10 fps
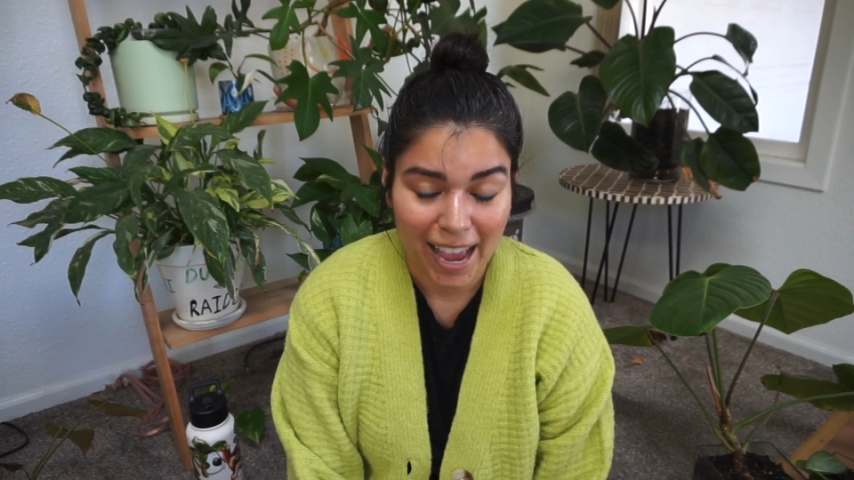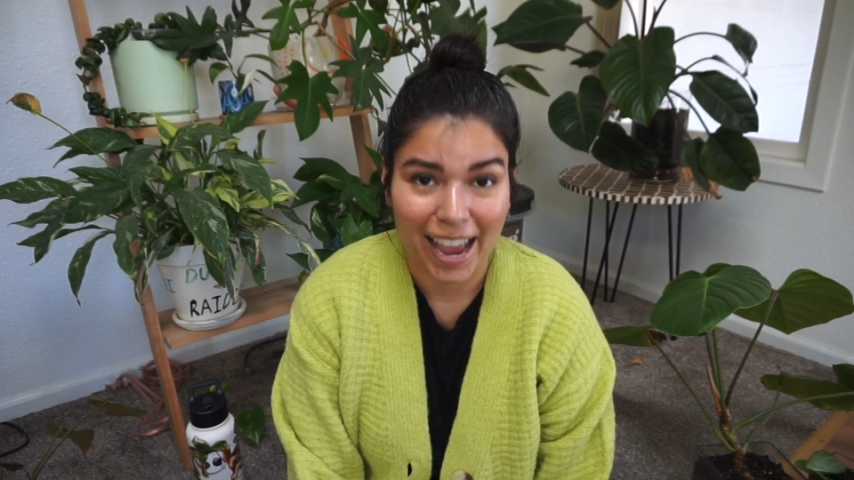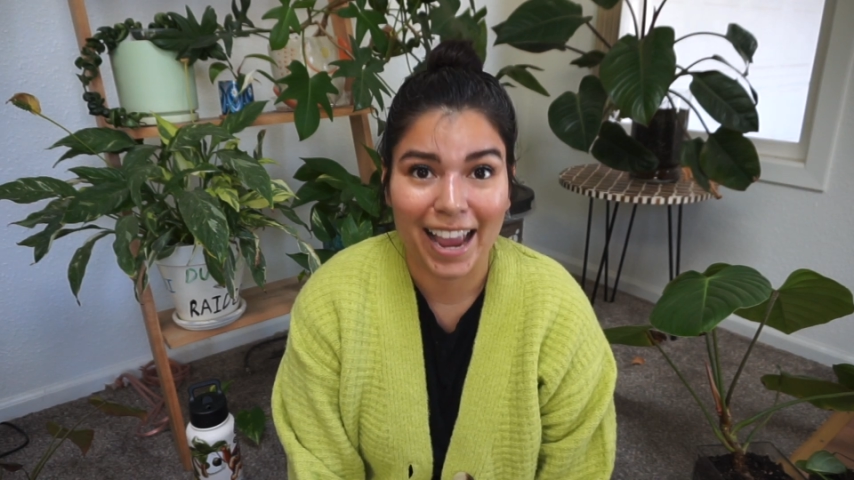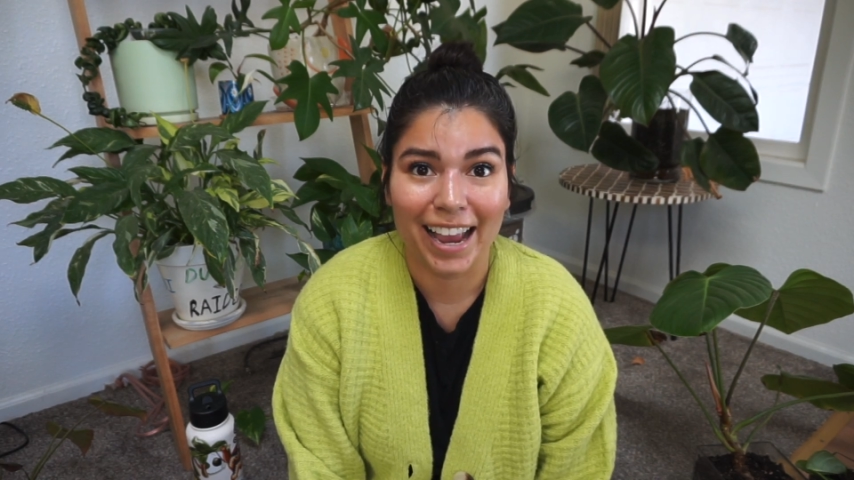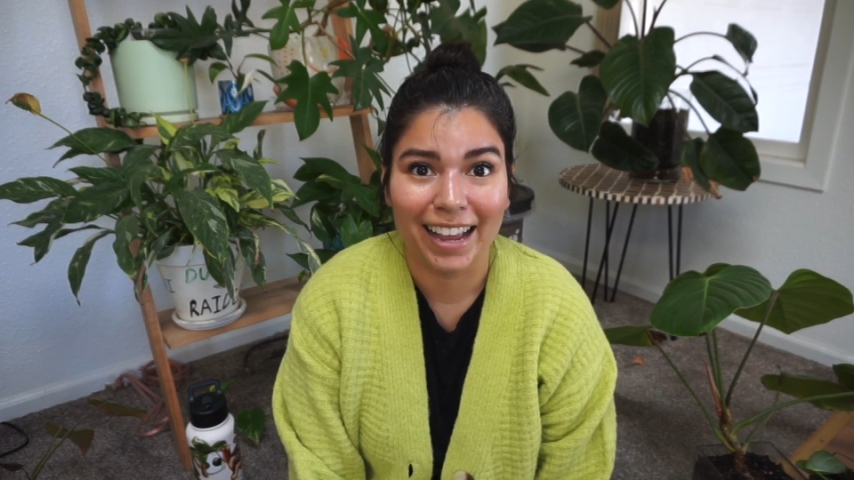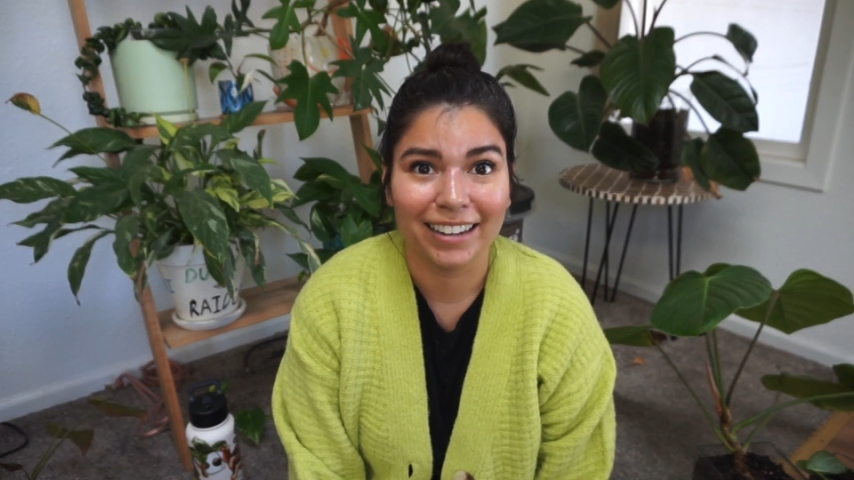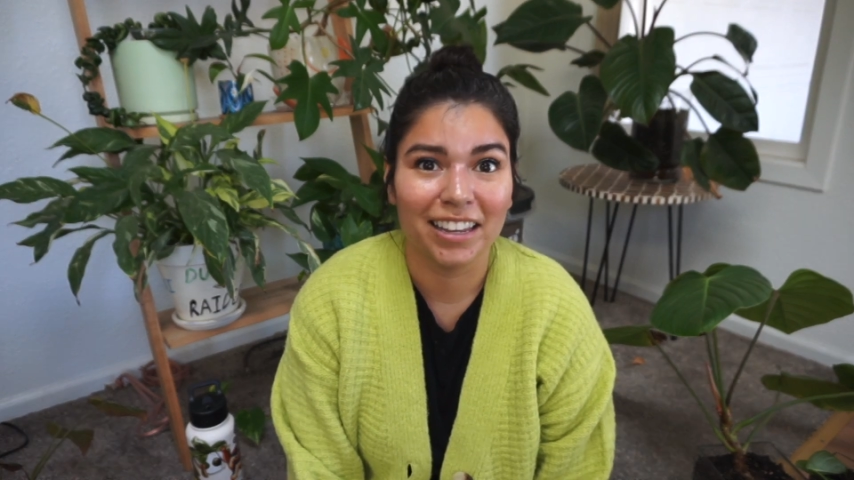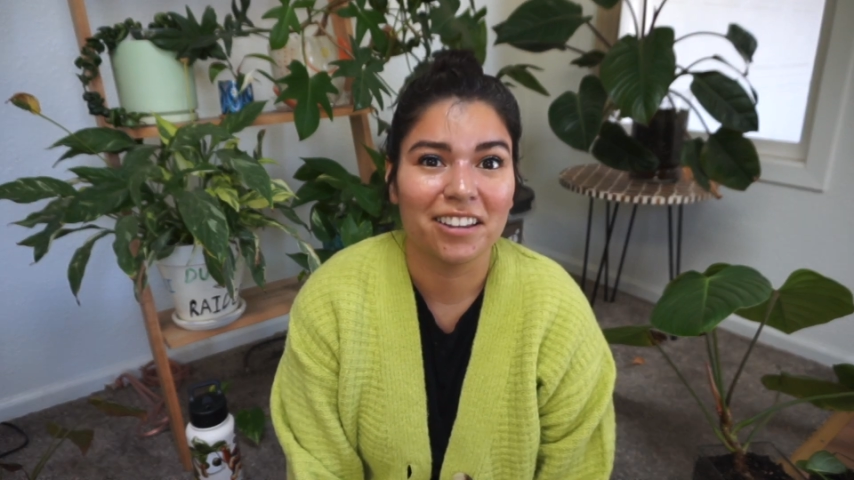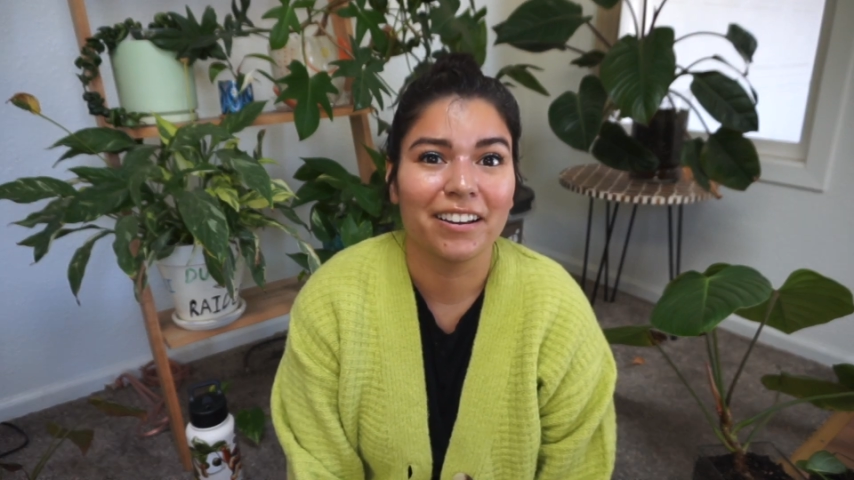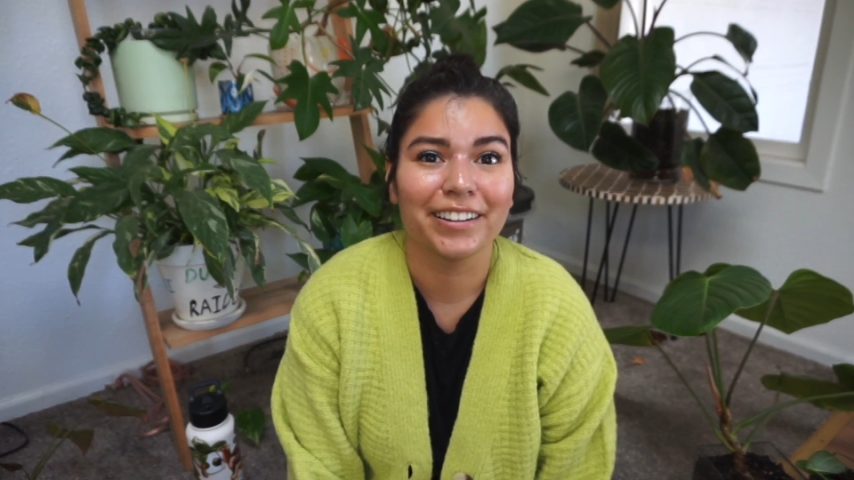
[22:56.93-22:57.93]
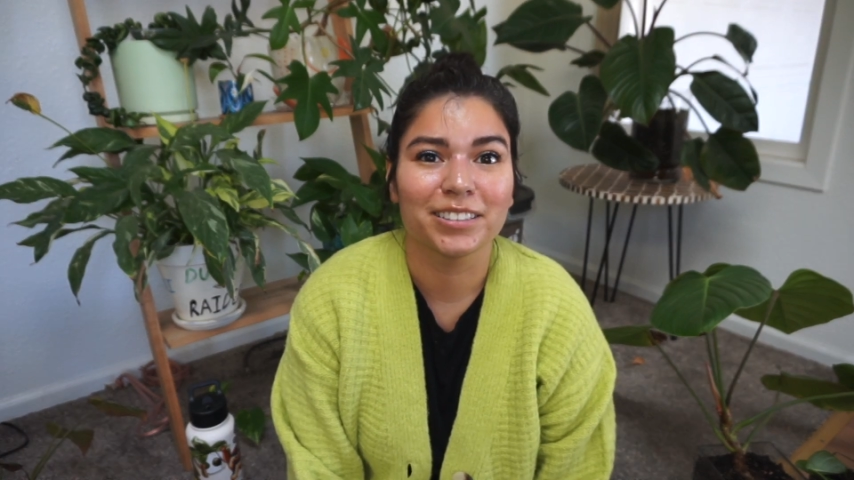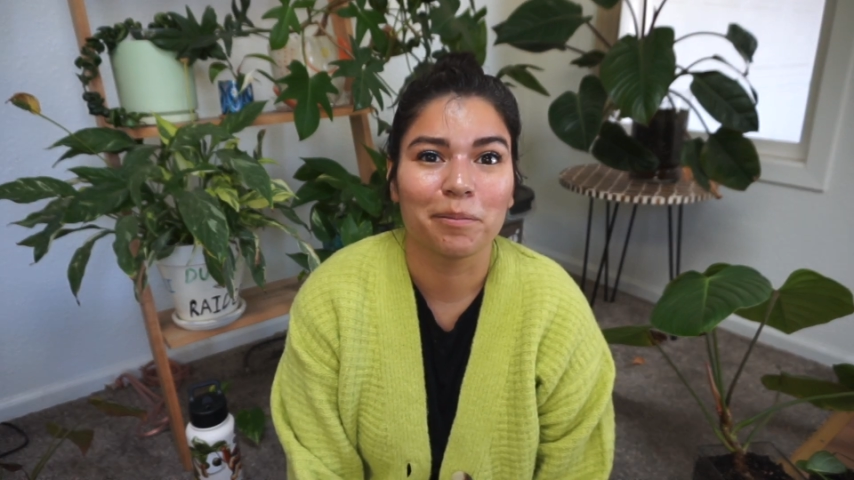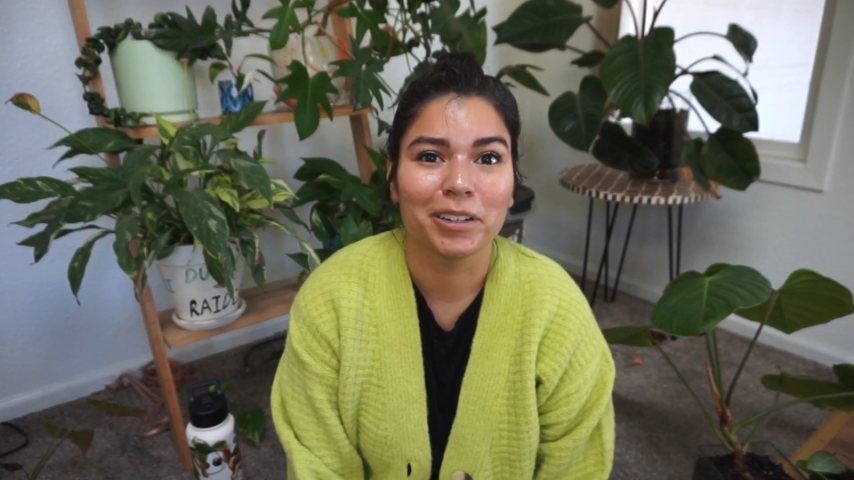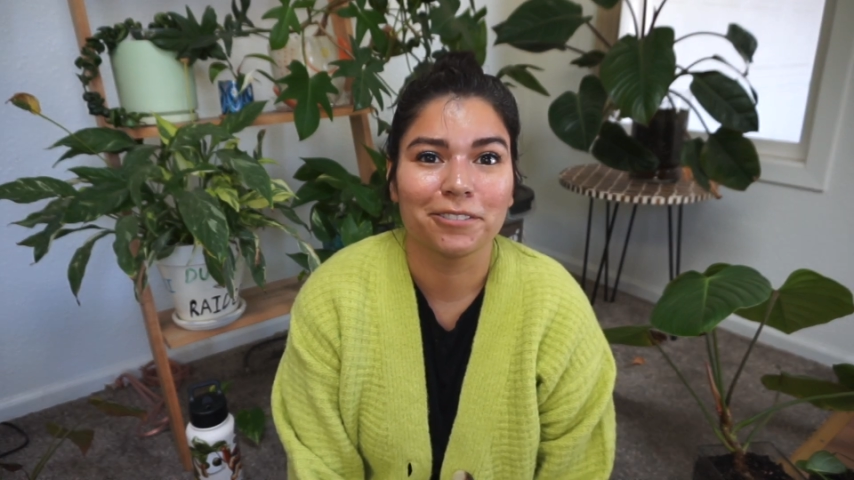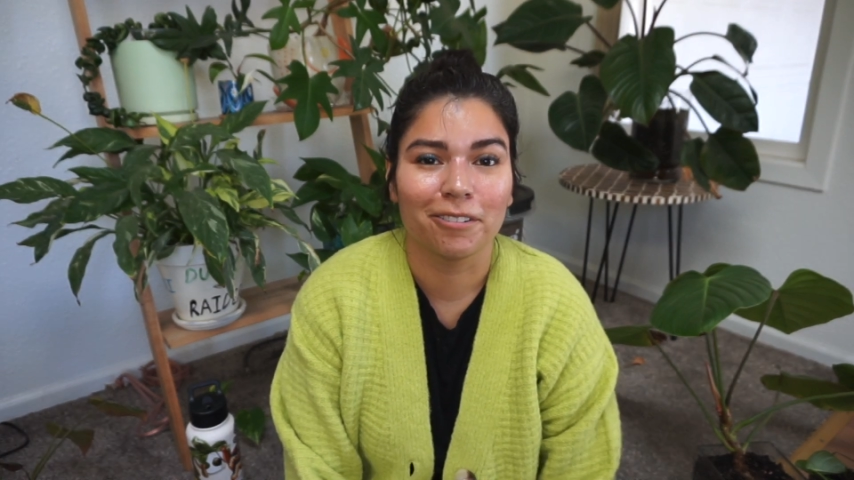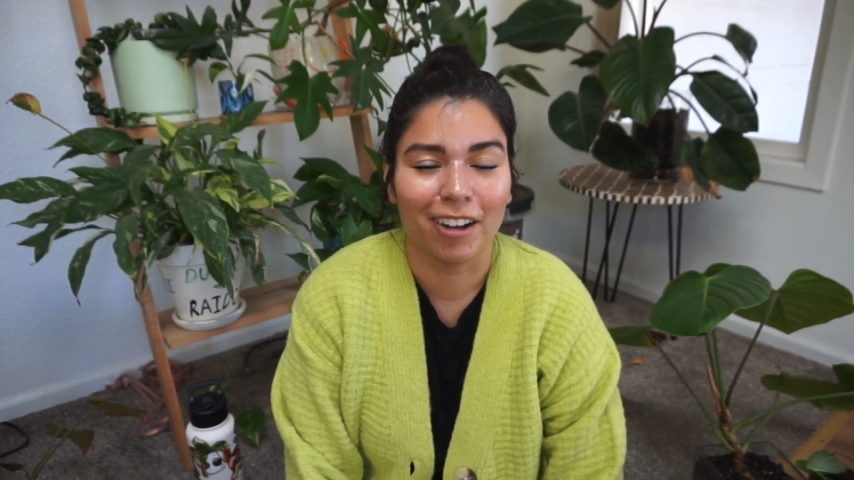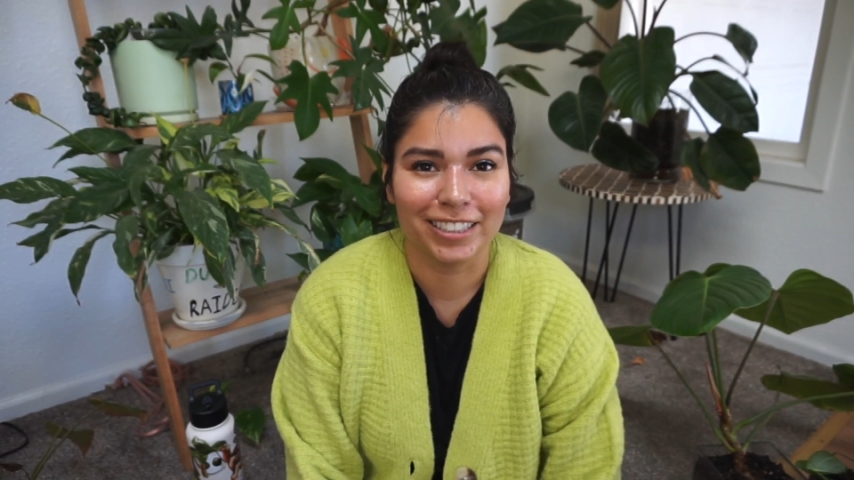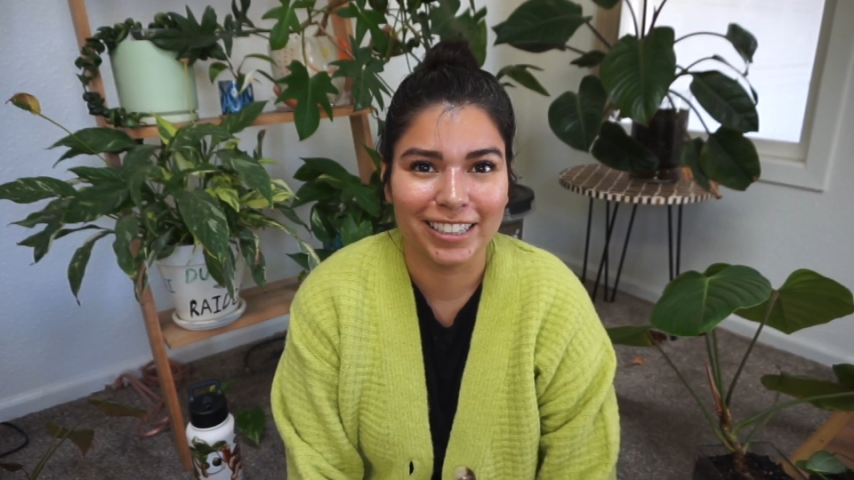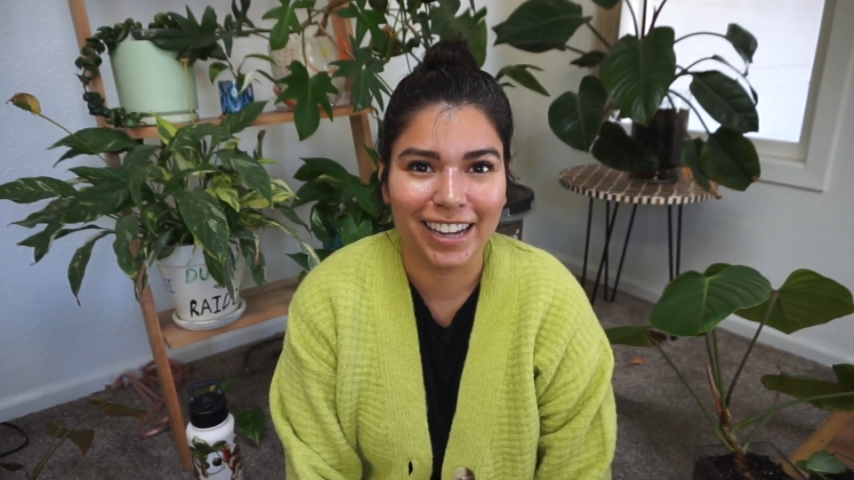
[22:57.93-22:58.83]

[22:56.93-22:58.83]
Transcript: And thank you guys so much for watching,